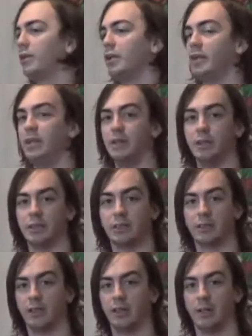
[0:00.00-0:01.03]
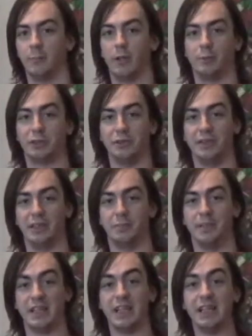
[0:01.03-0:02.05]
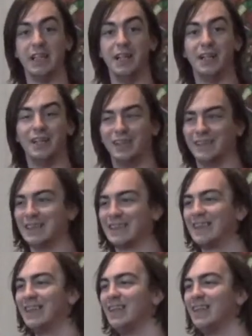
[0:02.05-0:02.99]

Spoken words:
Years. I promise you, it has been years.